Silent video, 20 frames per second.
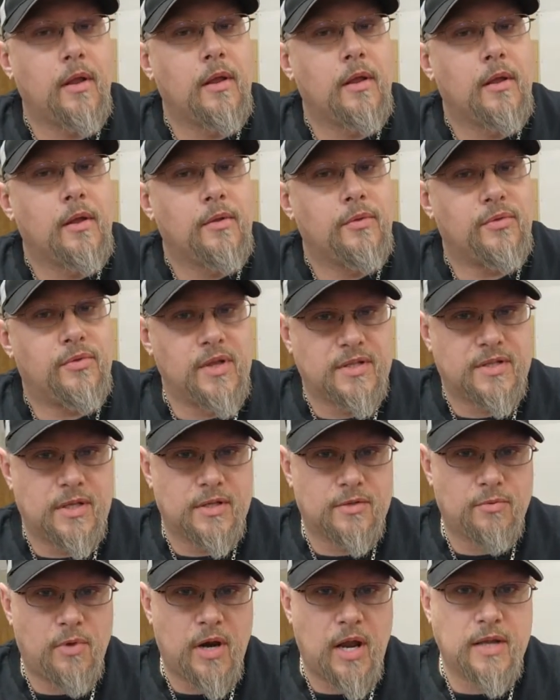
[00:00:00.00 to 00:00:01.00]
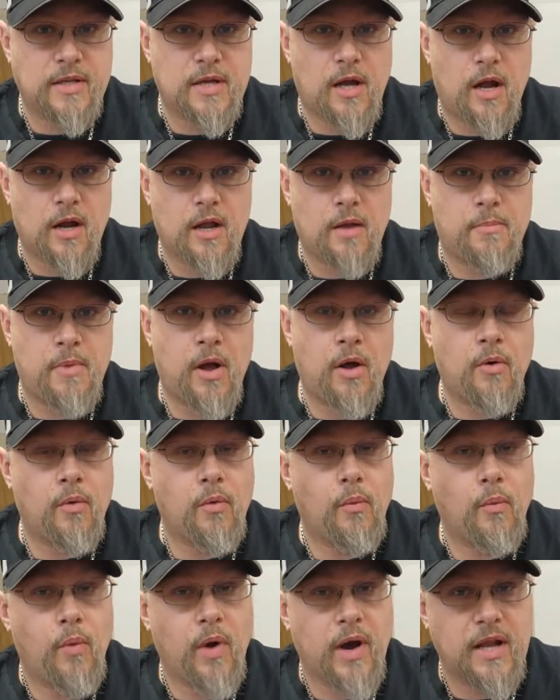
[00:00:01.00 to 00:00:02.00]
This is what I talk
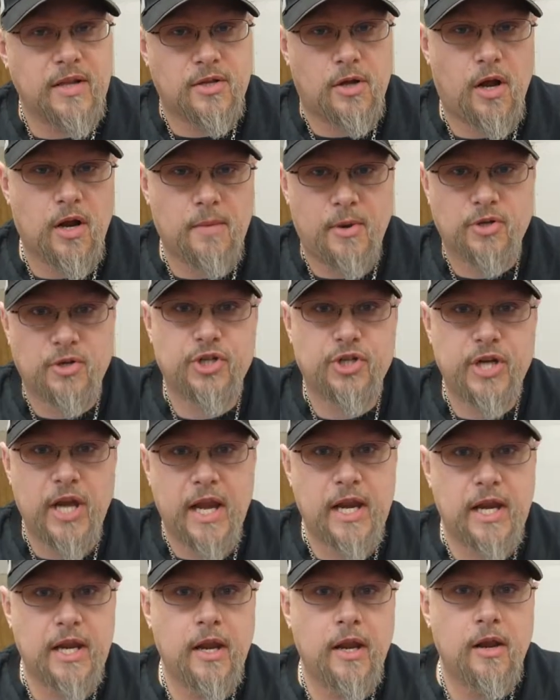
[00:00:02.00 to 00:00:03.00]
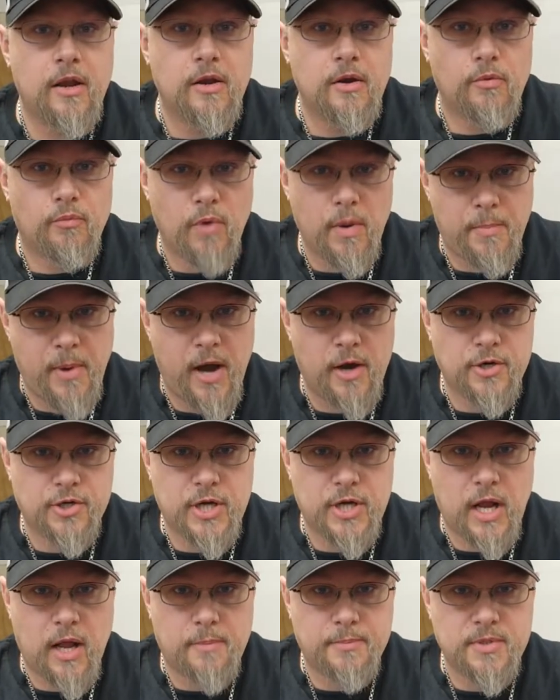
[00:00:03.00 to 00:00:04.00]
about when I talk about shady repair
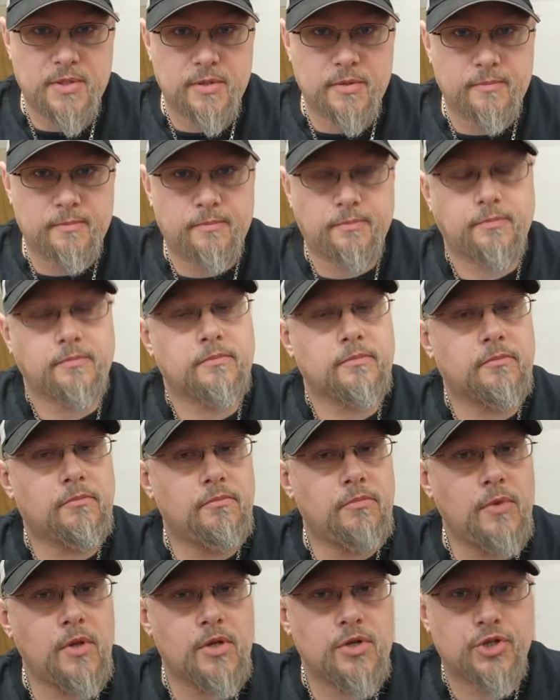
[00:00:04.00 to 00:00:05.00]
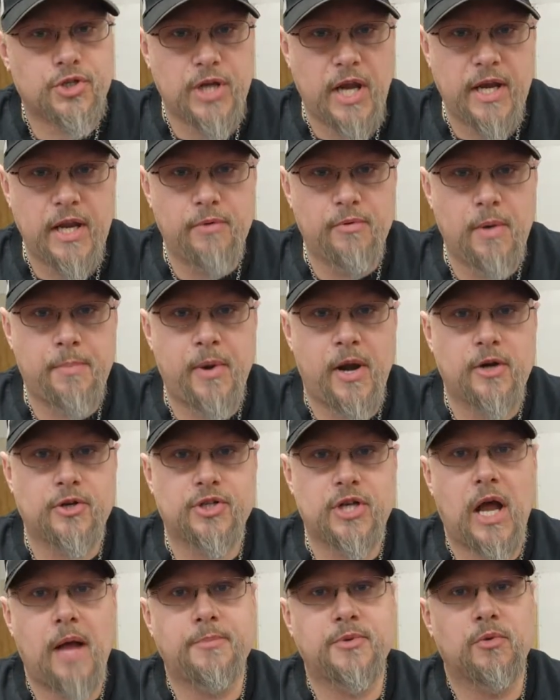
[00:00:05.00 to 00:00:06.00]
shops. Shady repair
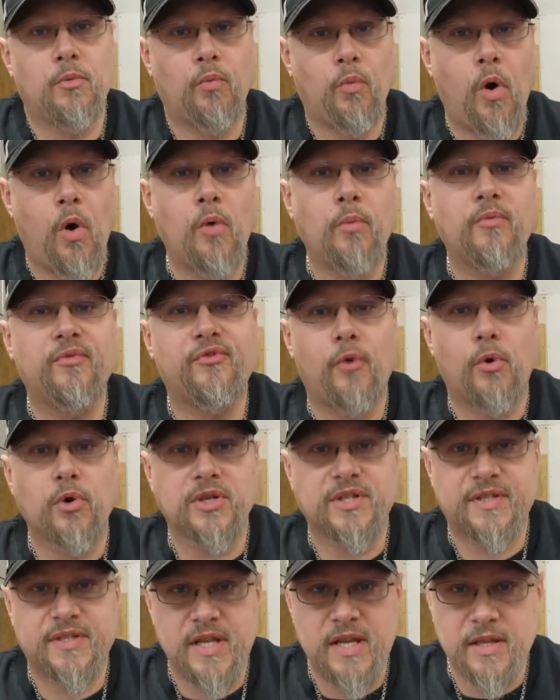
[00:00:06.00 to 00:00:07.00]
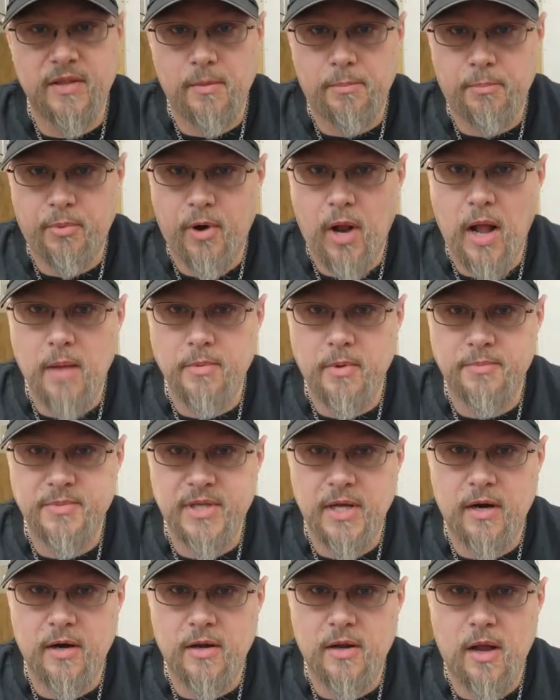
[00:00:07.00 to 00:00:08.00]
shops won't foresee the problems
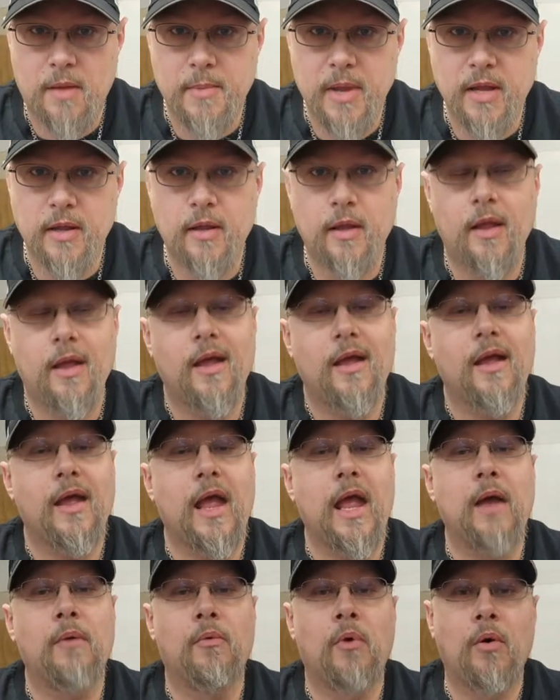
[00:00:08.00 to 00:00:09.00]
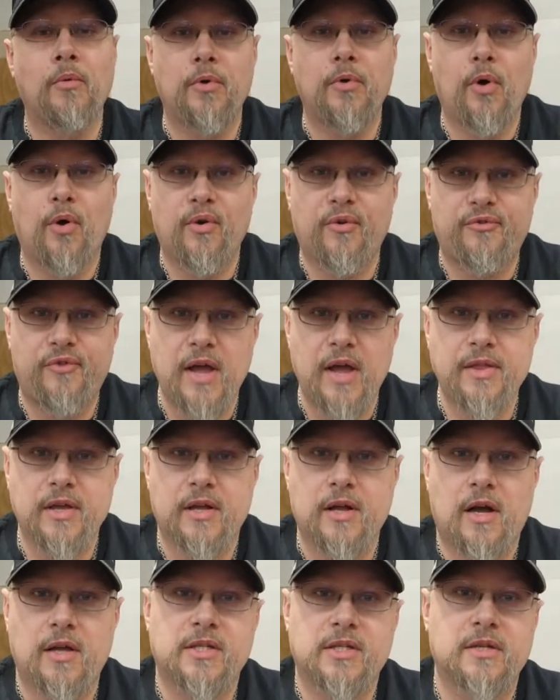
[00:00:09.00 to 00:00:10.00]
that are coming and won't notify the
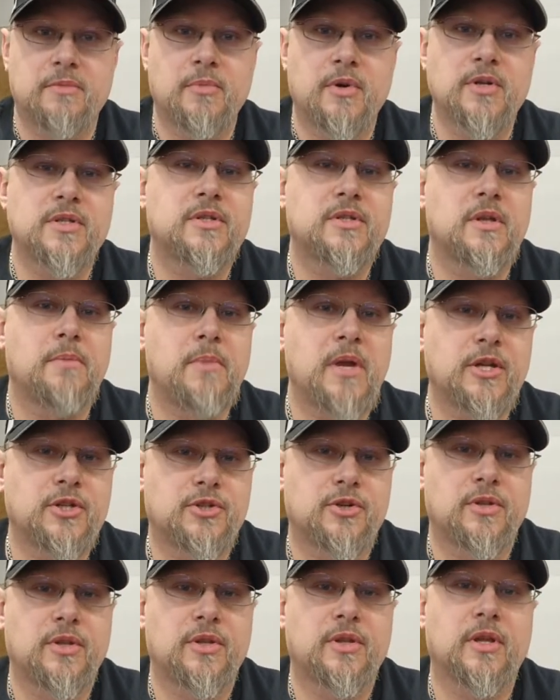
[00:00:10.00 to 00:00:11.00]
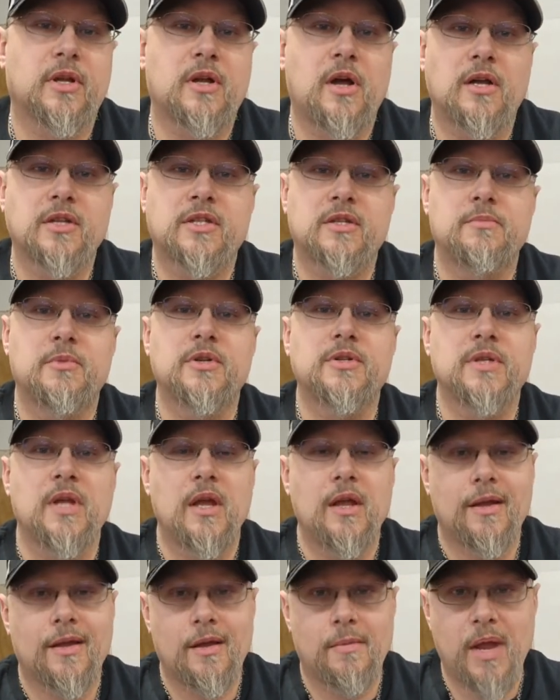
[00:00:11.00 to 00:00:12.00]
customers to make sure that the customers
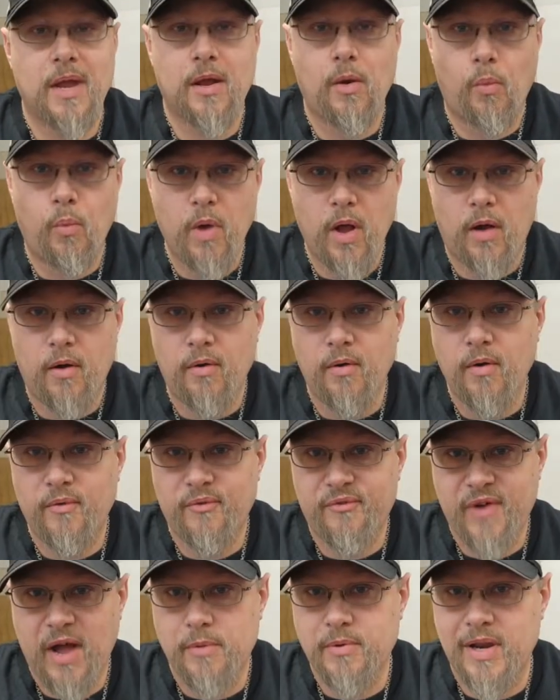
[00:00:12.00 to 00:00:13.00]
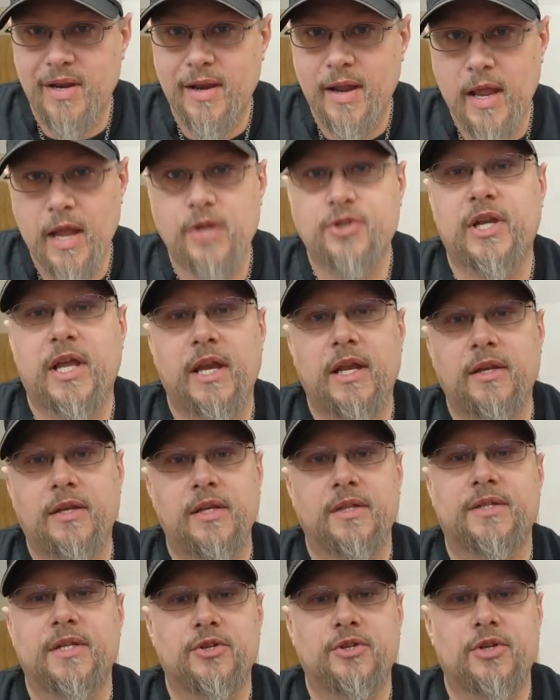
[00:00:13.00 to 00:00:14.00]
can make a well-founded, educated
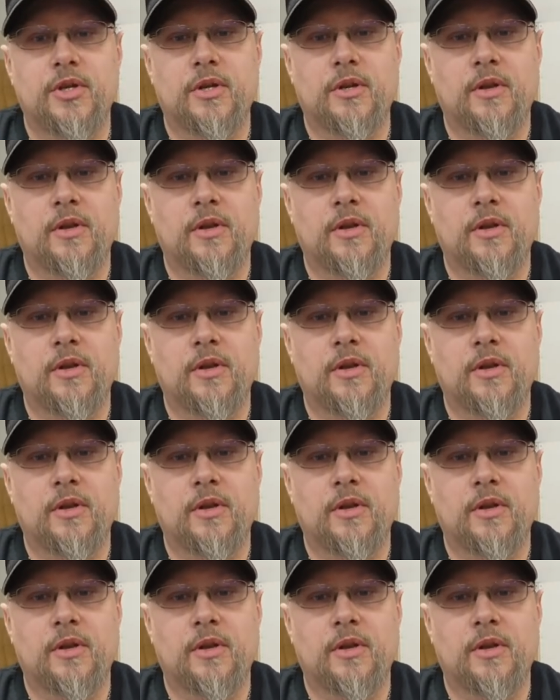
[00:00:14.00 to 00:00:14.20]
decision.